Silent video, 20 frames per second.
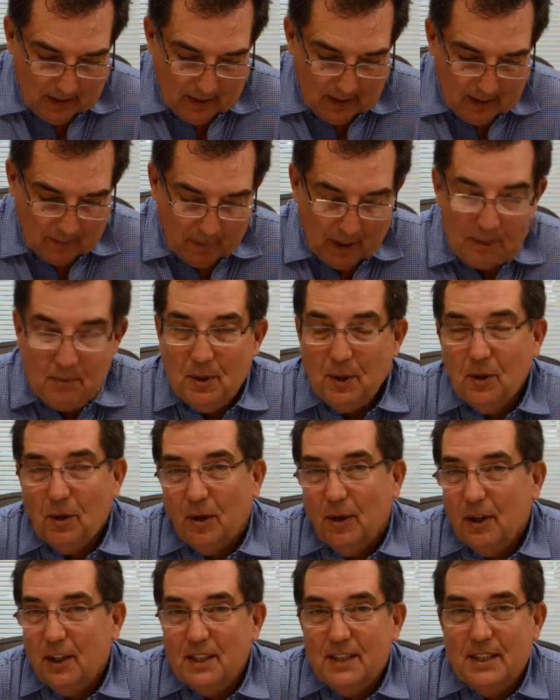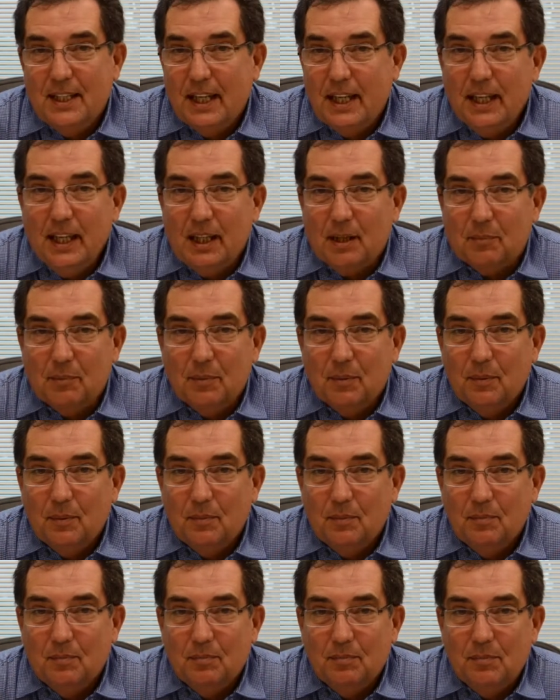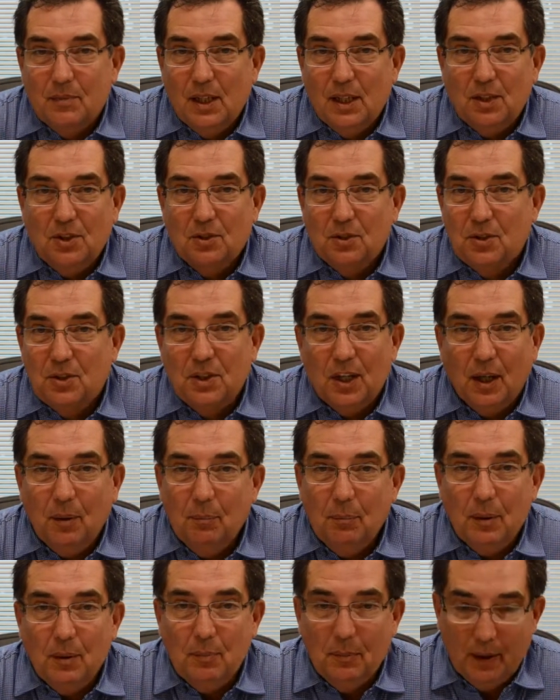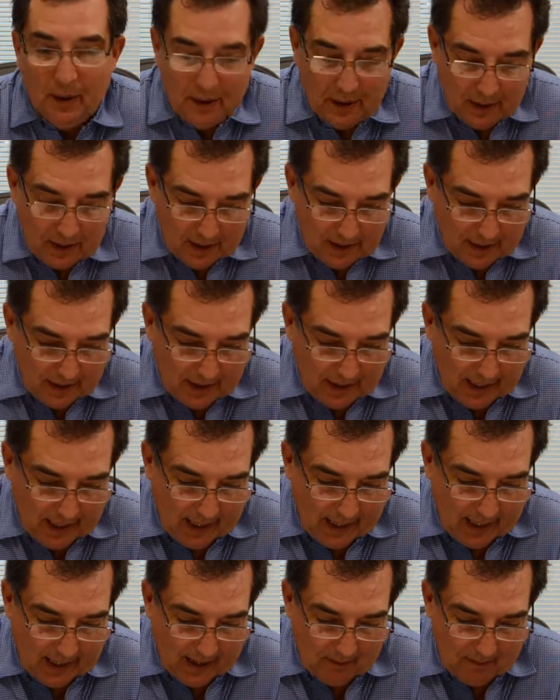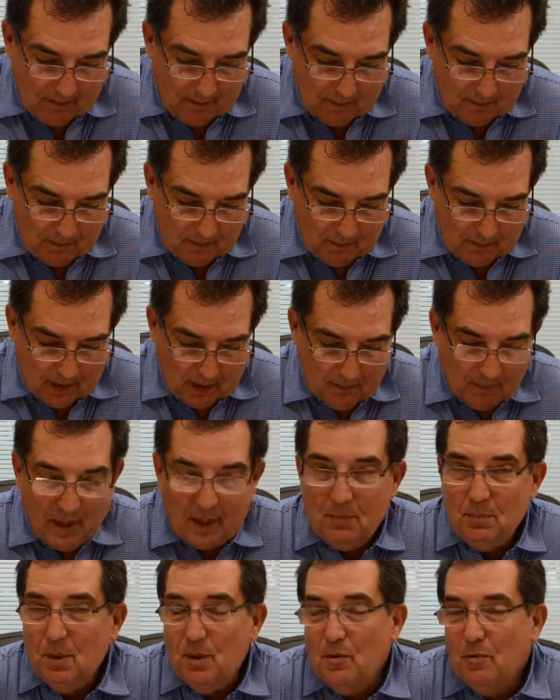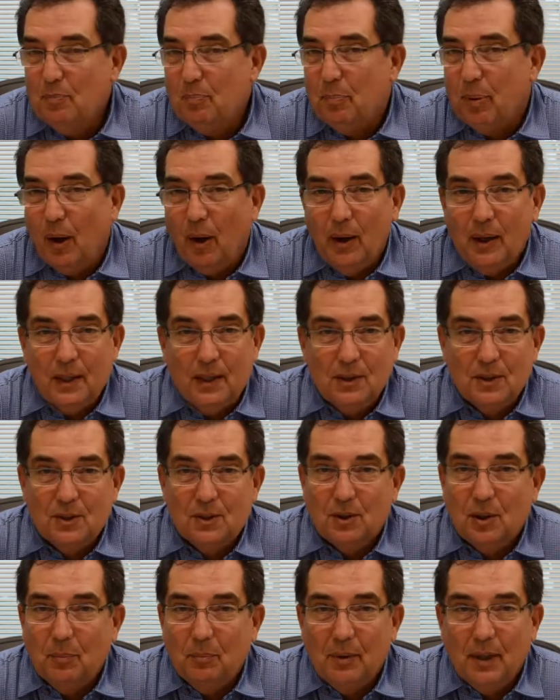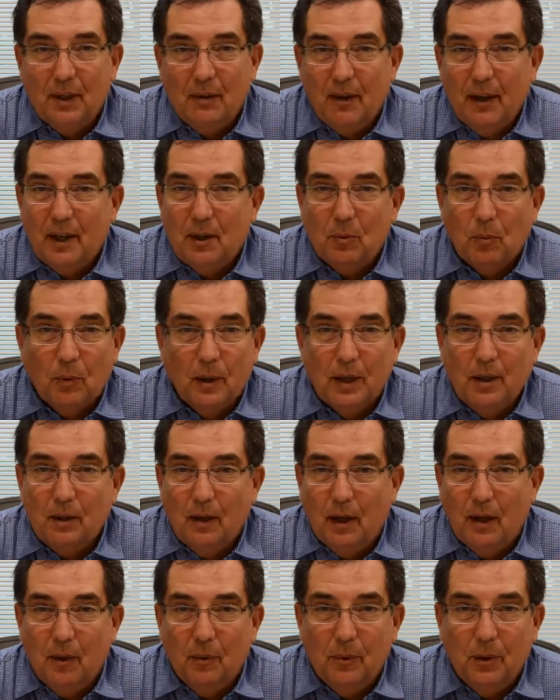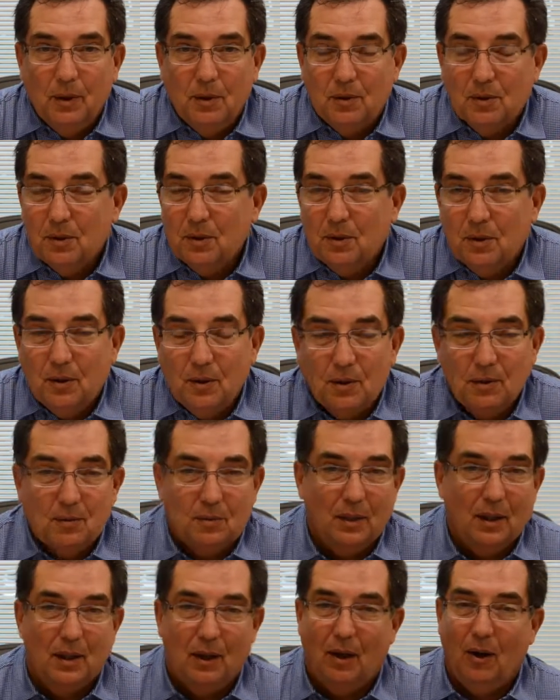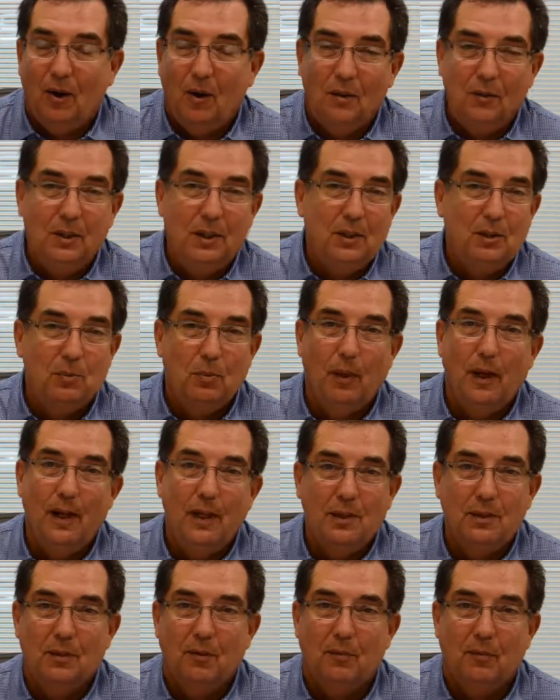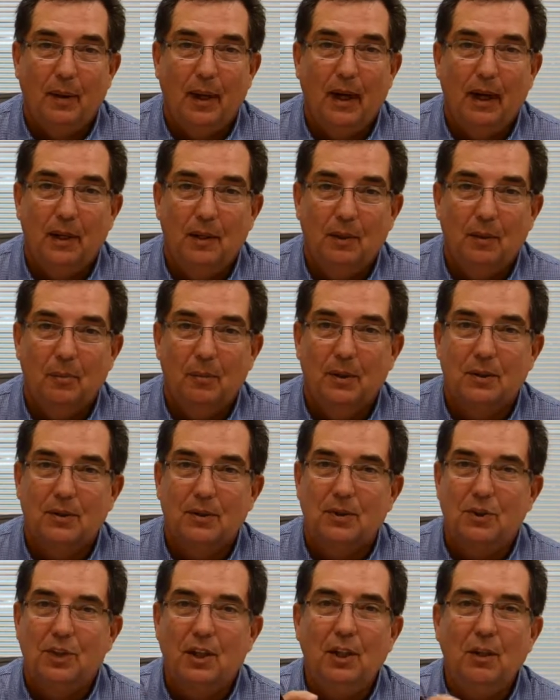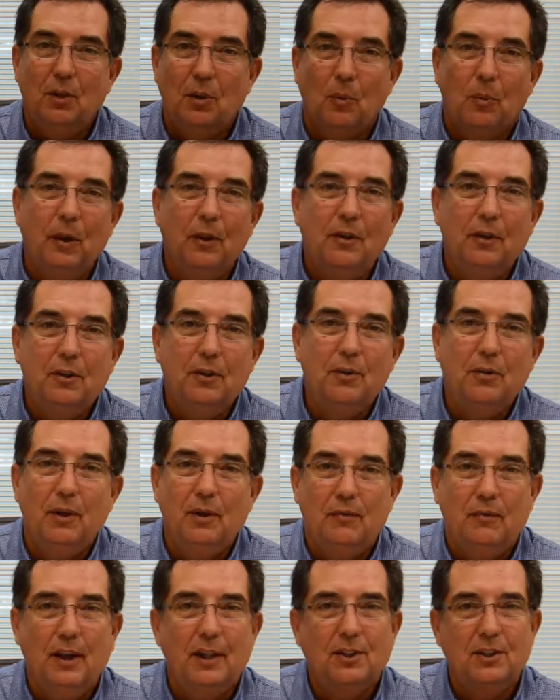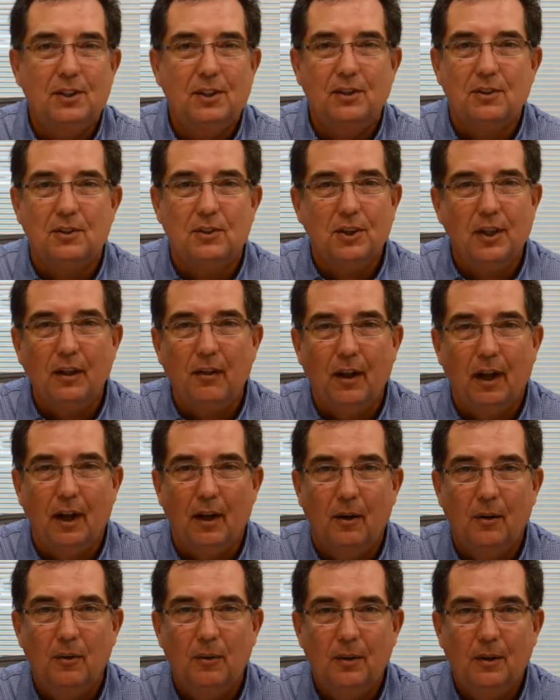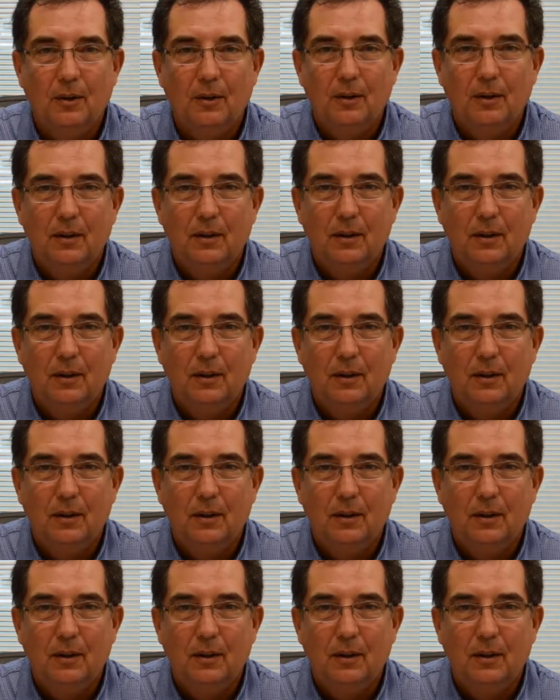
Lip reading: Maybe you're on a team and you're dumping money into that. Maybe you bought into something like Relo and you're all these ways of buying your business. See, you're willing to invest in Zillow.